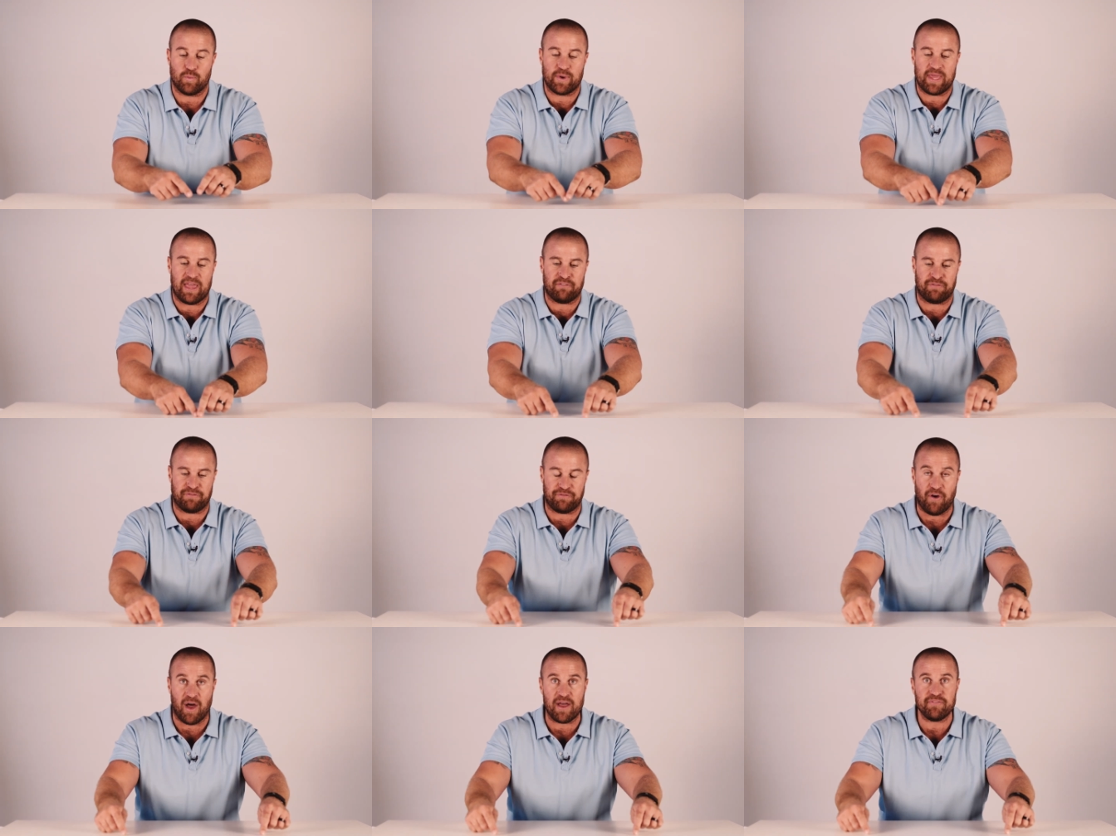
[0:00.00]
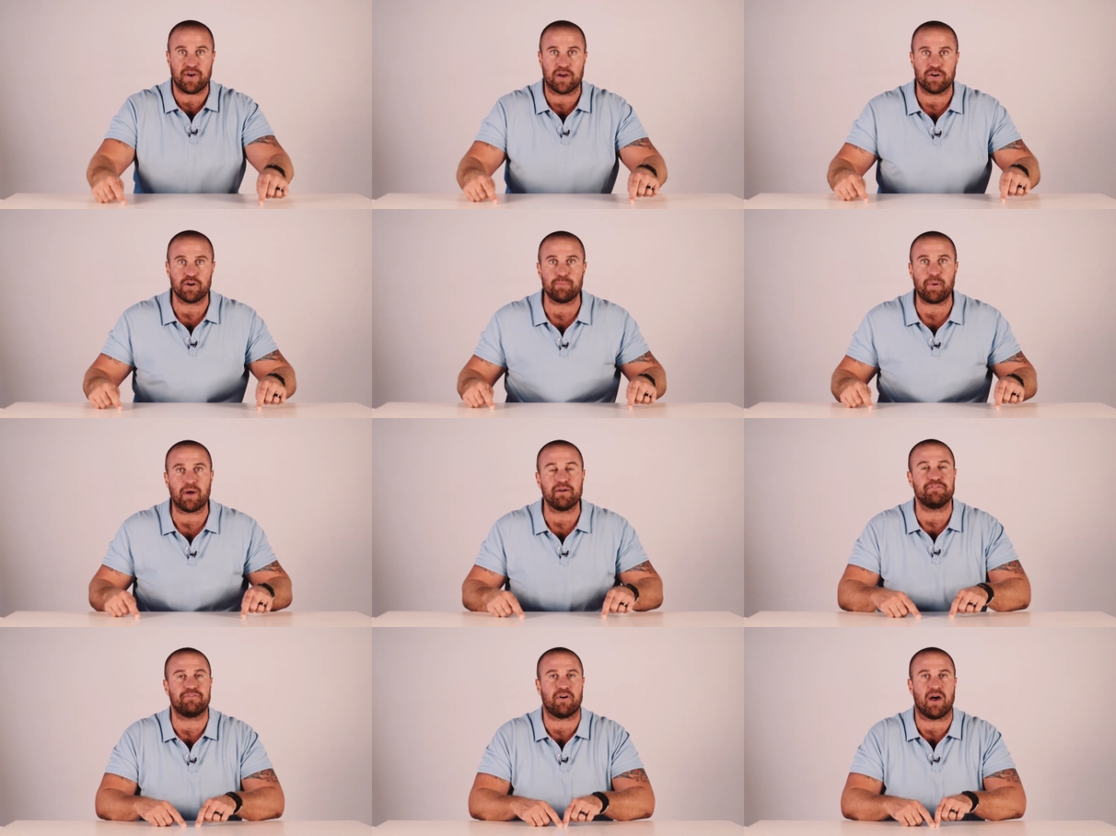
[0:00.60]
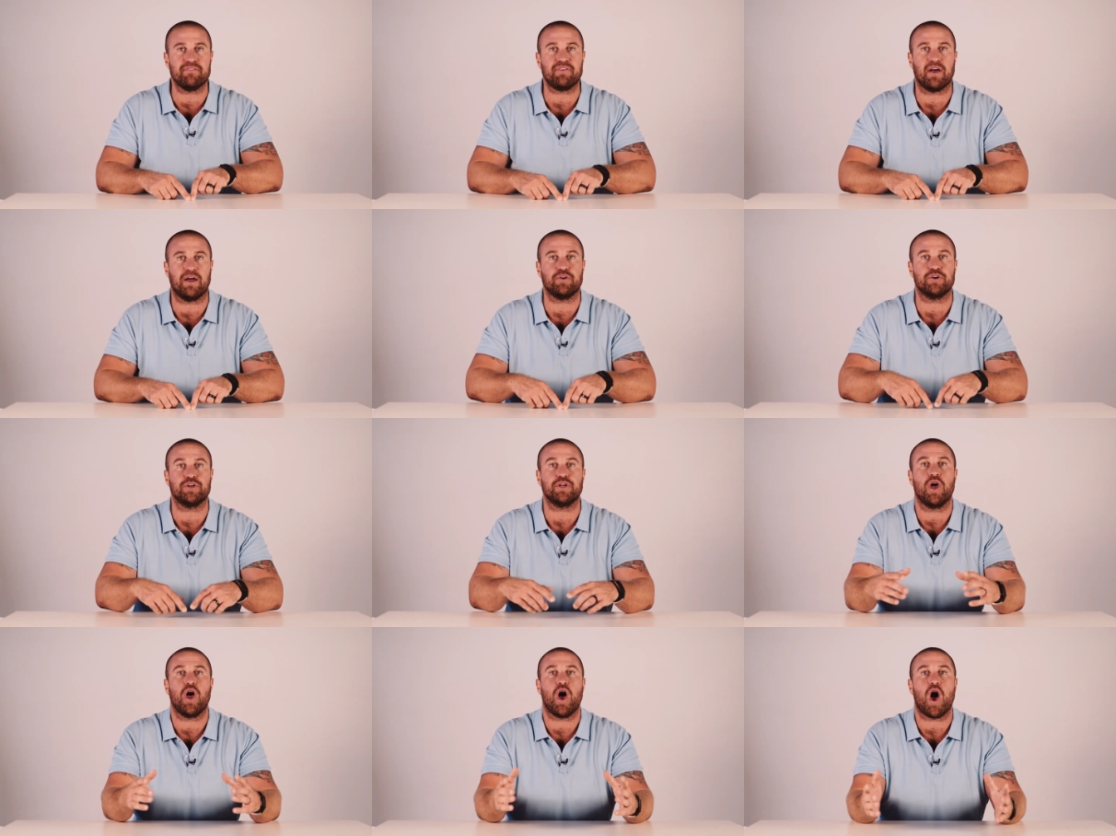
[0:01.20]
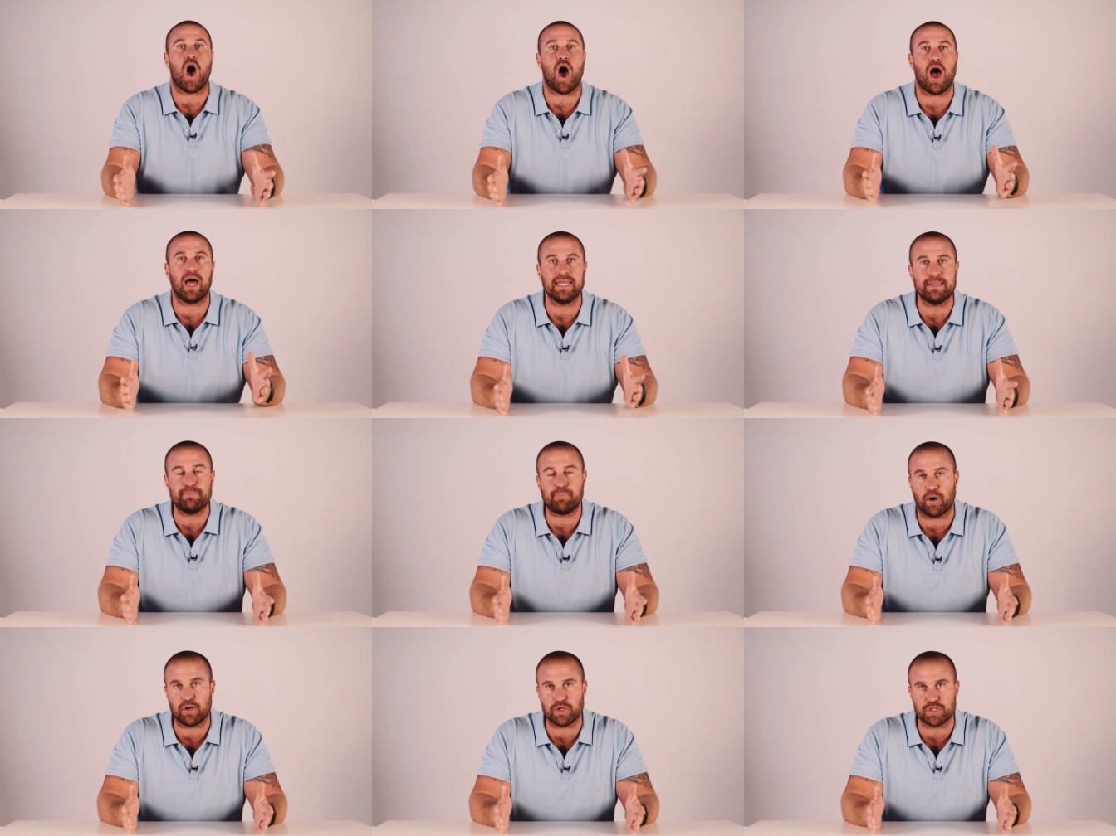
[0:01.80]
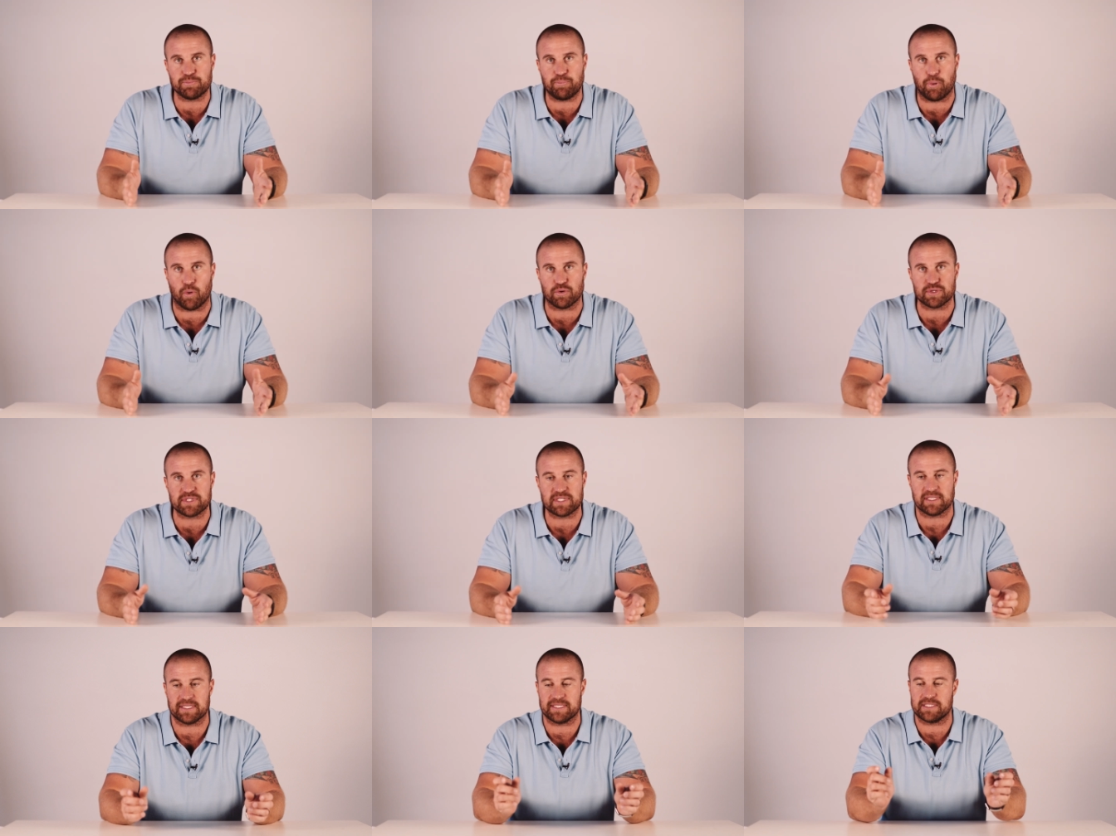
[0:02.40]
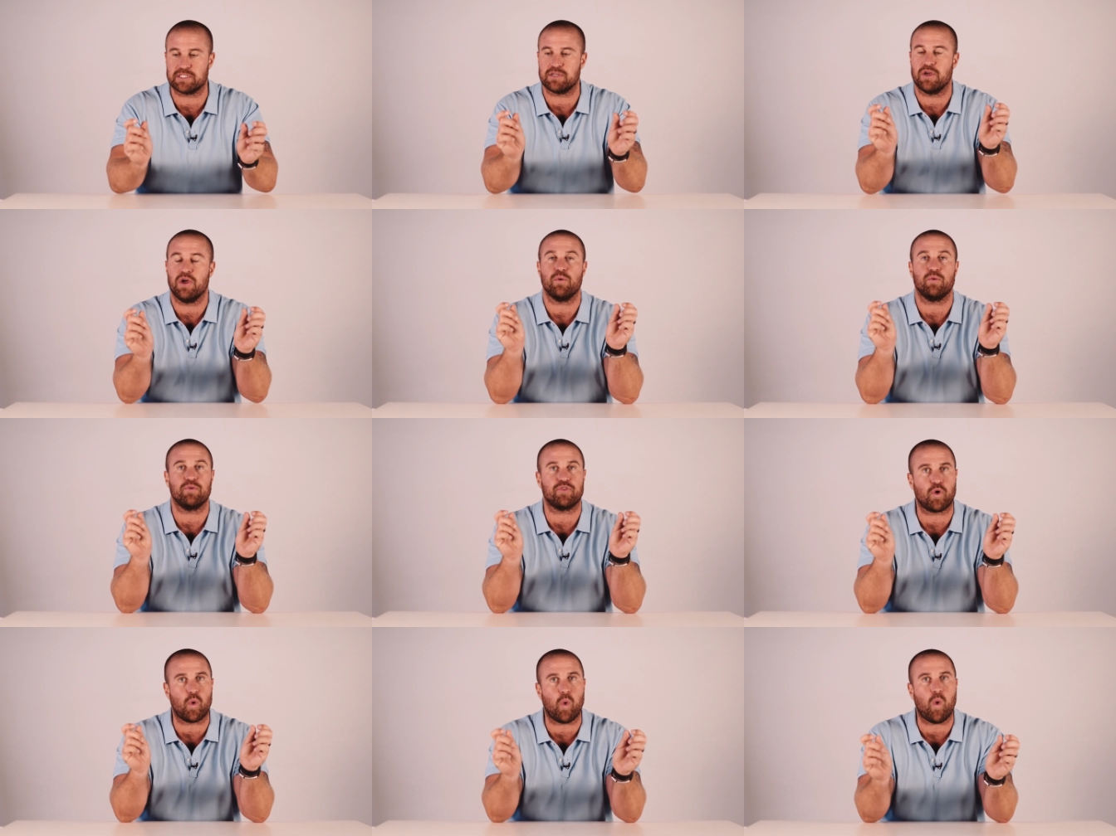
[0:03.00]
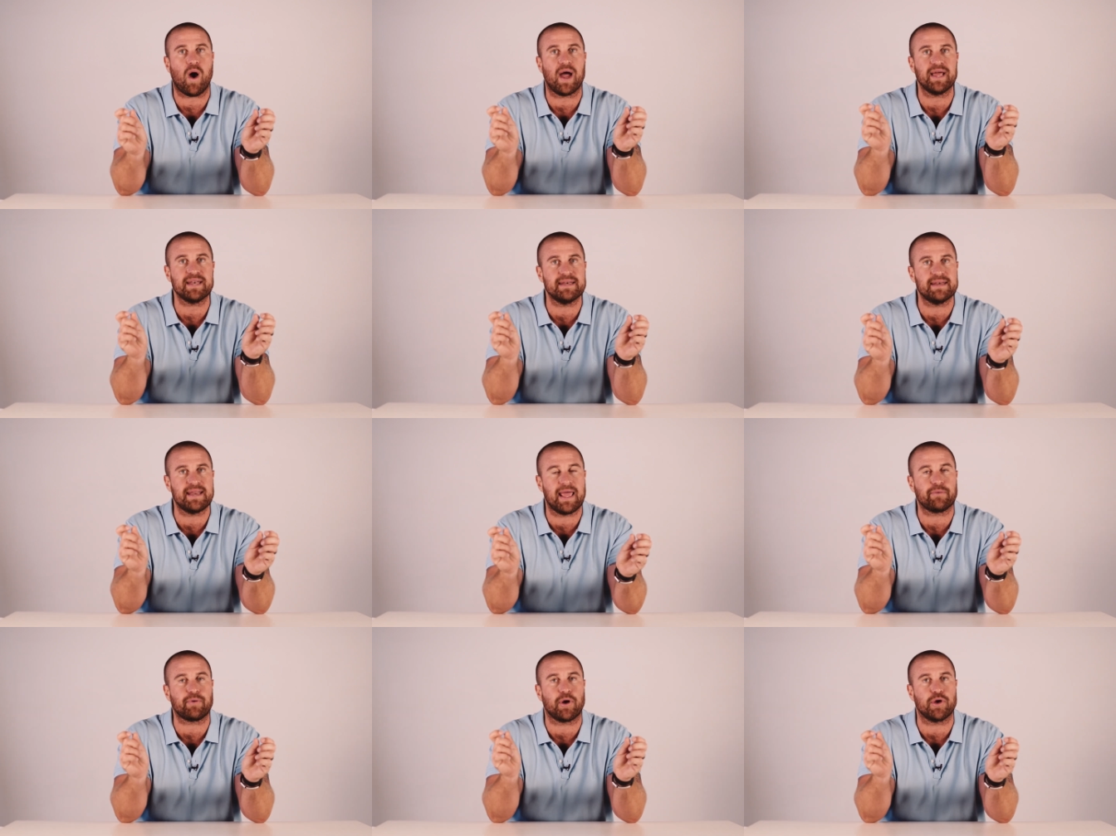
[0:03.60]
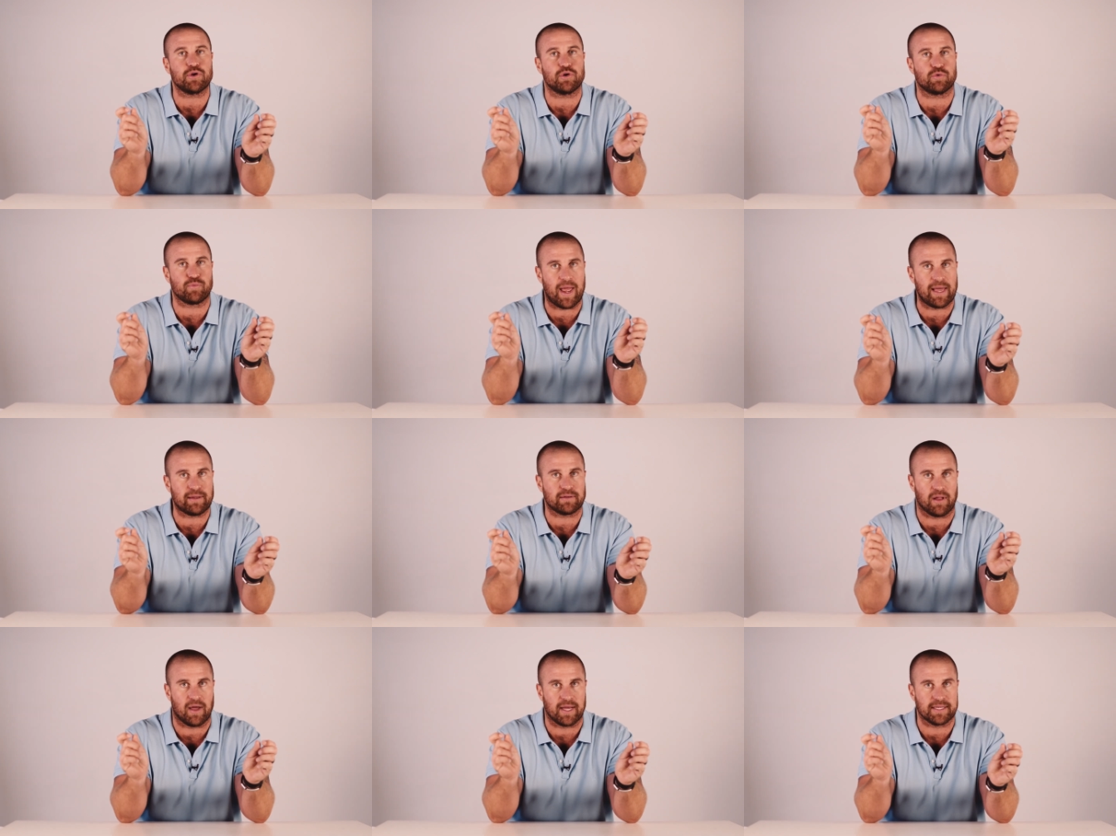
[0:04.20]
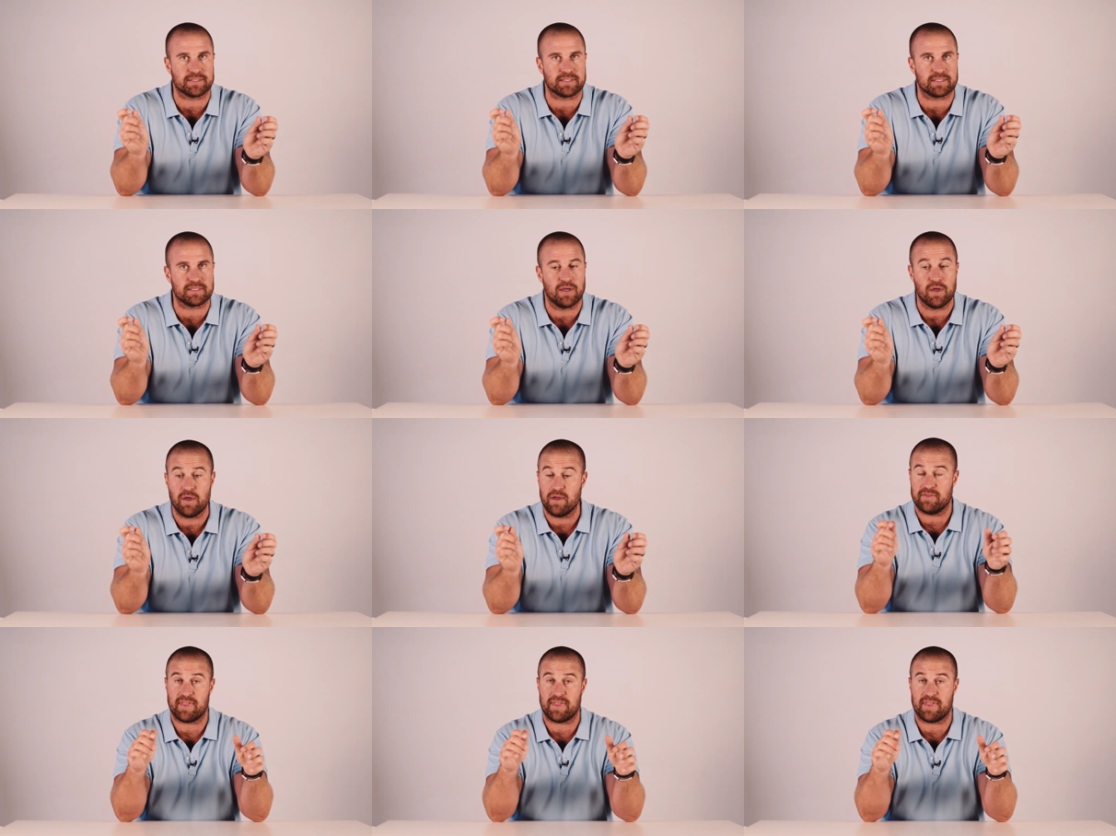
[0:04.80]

We had 500 by 500 highly polished porcelains with quite narrow grout lines.